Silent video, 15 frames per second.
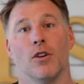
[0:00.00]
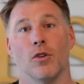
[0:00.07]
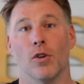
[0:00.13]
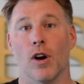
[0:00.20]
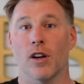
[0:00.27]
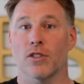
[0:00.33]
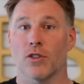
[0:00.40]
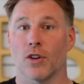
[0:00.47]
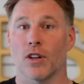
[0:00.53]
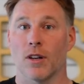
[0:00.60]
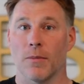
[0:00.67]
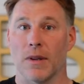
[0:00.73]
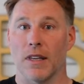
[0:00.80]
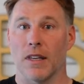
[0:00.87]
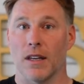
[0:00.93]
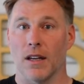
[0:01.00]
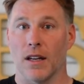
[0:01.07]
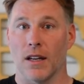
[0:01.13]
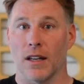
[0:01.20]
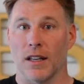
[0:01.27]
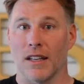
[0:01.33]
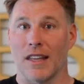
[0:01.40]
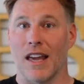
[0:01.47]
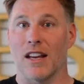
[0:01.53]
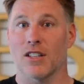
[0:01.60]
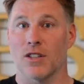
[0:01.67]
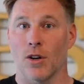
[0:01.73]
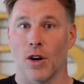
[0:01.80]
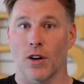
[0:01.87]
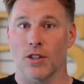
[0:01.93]
you're also gonna be uh,
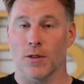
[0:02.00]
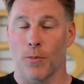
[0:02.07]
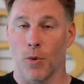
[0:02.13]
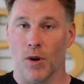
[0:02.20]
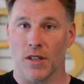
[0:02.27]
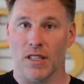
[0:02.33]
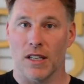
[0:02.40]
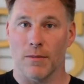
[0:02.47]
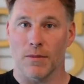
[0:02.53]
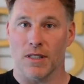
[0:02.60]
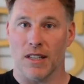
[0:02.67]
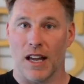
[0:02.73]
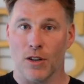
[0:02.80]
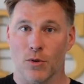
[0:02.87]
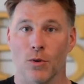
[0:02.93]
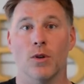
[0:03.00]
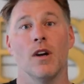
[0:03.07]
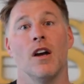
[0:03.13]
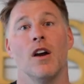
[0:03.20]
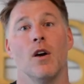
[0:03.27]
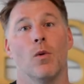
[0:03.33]
engaged in our support team schedule